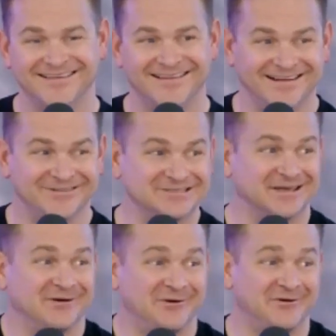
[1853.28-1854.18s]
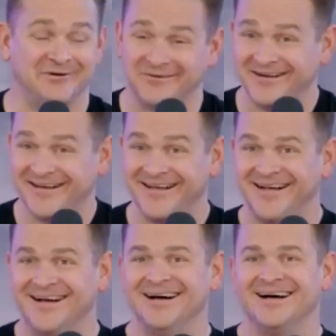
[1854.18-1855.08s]
And I was like, oh,
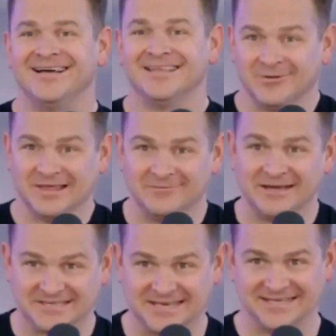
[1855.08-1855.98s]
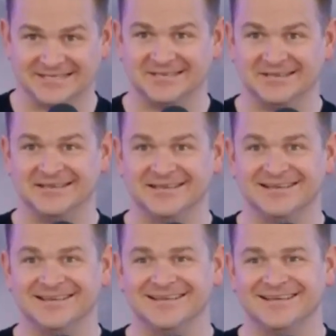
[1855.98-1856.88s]
well, that makes sense.
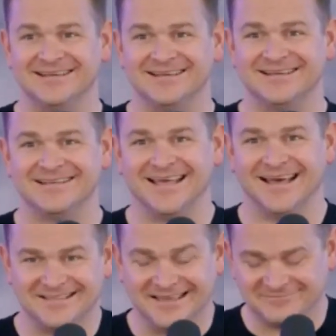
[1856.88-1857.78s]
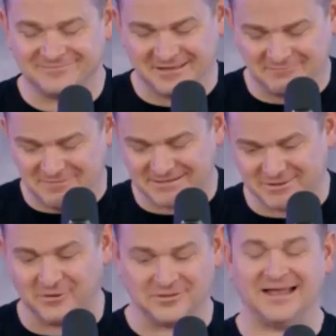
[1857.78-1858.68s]
That makes a
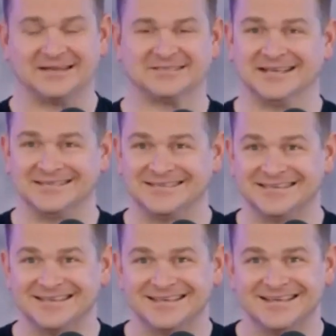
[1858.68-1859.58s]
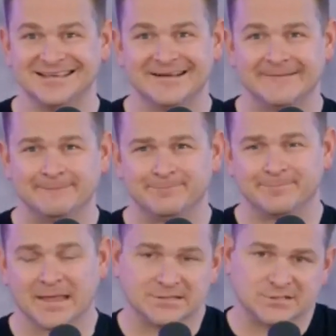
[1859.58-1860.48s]
whole lot of sense.
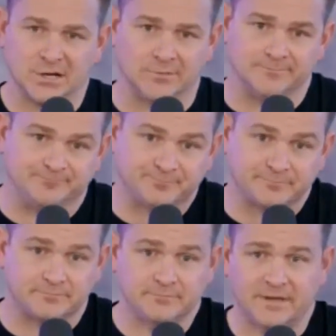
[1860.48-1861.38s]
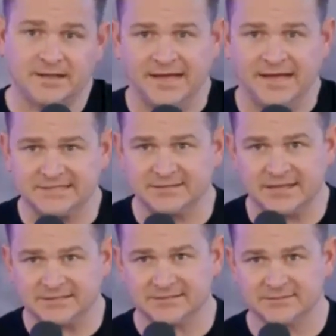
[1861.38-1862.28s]
And so that's
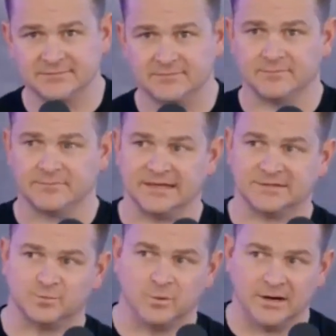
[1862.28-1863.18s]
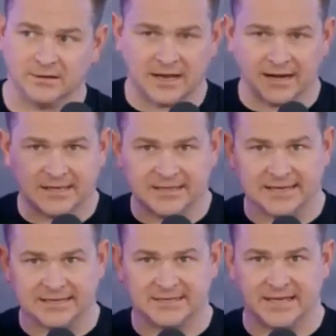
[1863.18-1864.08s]
when kind of
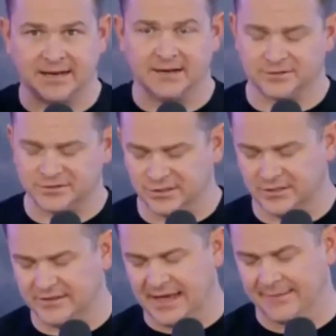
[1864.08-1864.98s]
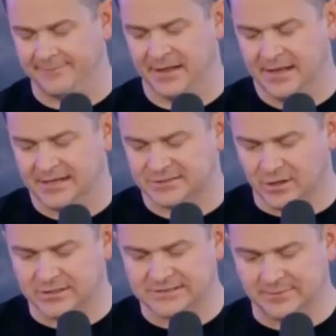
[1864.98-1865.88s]
clicked. And I understood that as
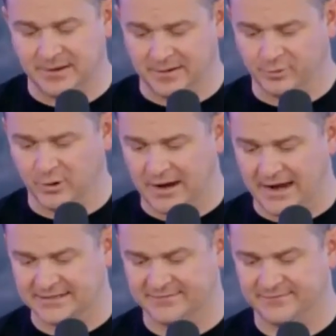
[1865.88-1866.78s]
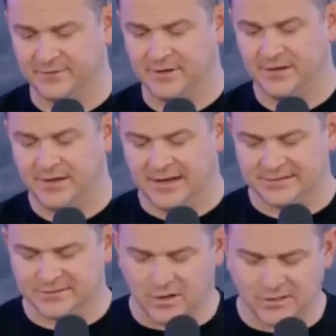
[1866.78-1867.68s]
long as I'm being proactive, and
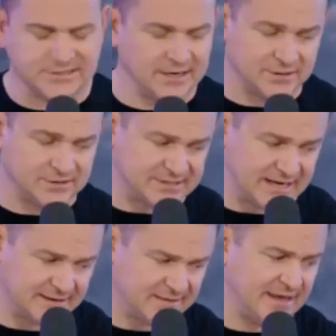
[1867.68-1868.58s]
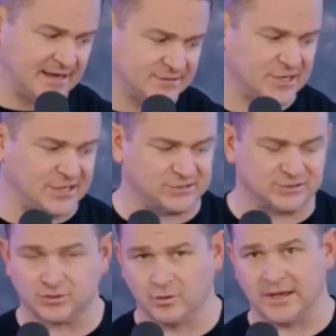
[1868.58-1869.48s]
as long as I understand that the education
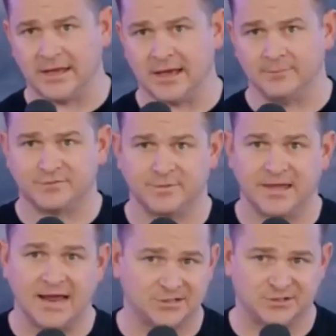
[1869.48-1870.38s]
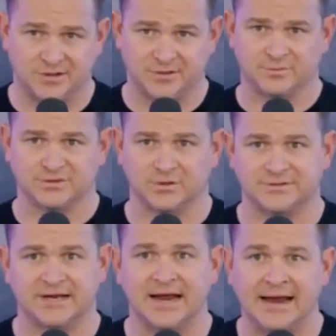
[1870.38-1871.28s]
truly comes from the action and the results
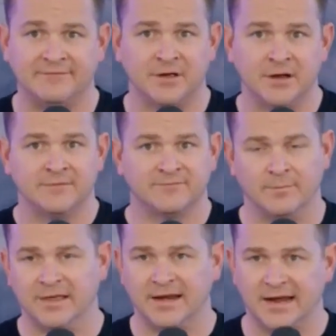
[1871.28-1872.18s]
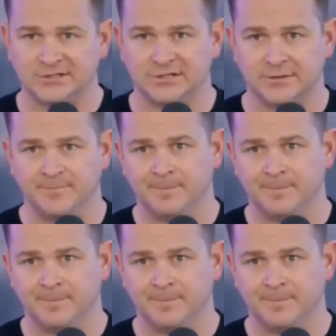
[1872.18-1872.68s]
that I have from that action,